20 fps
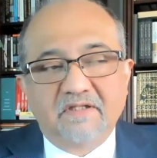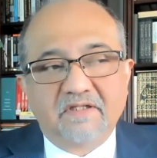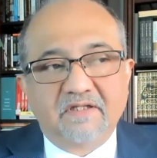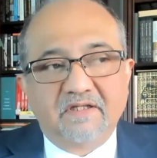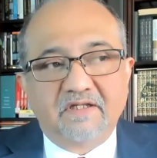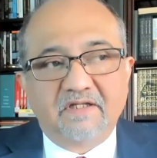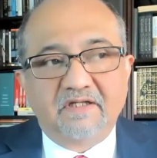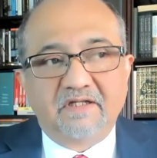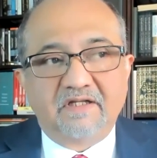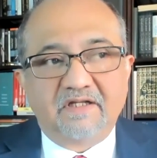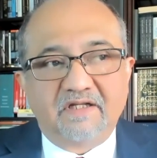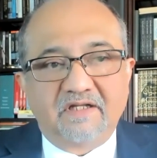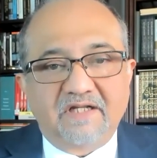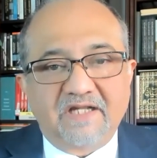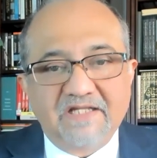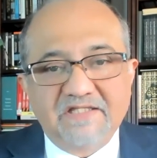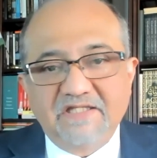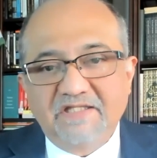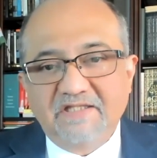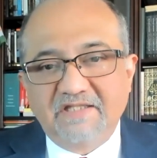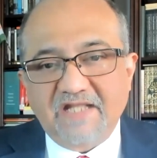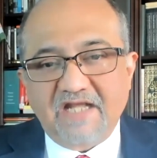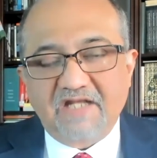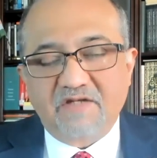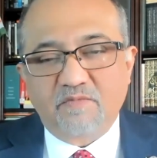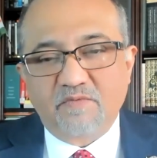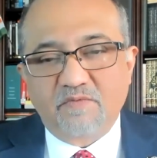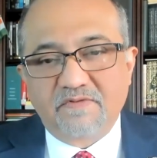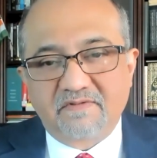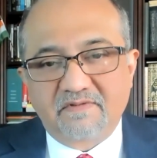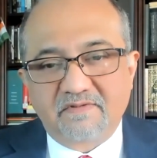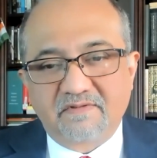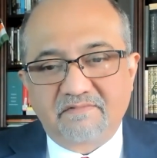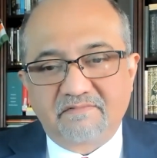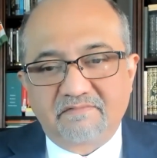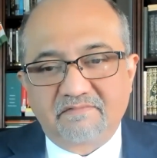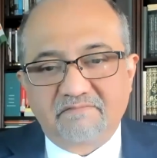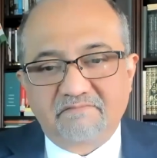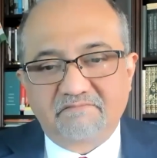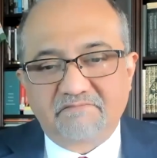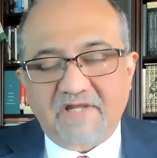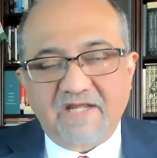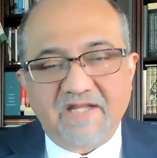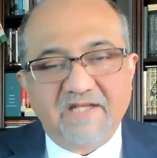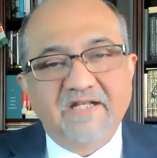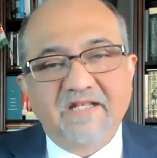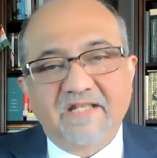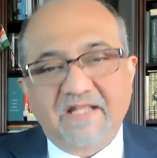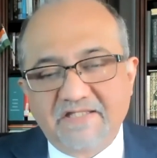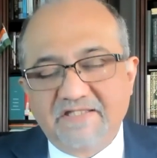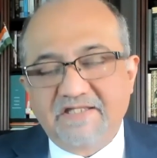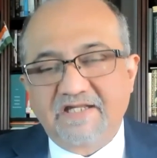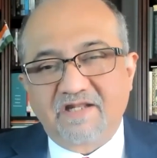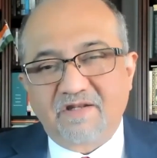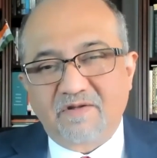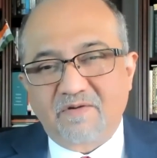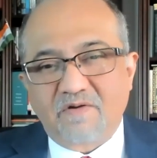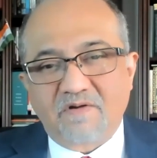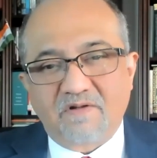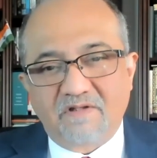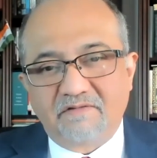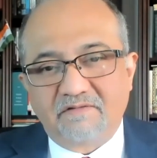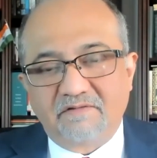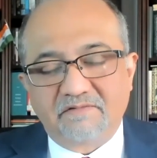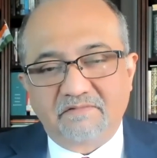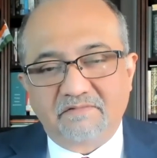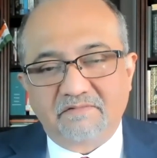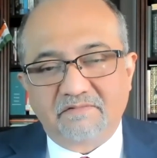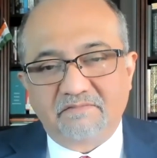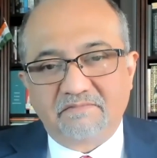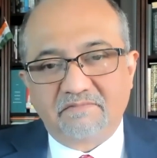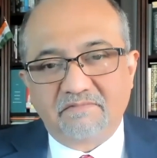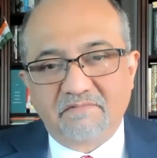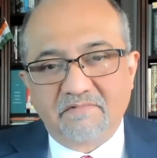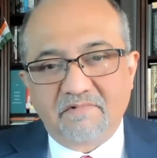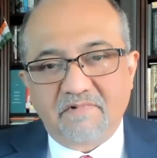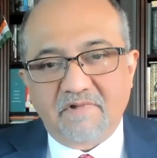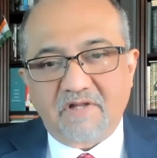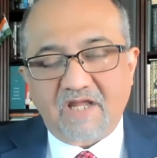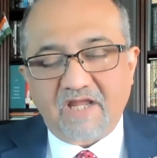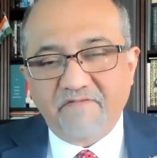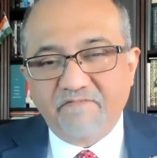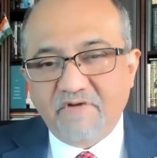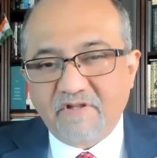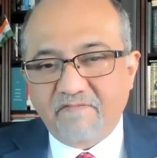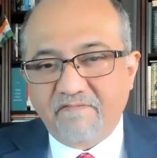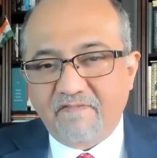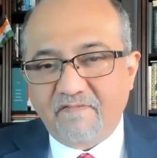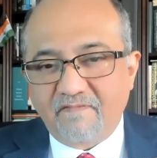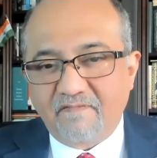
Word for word: Uh, I think that was I didn't like that at all. I would have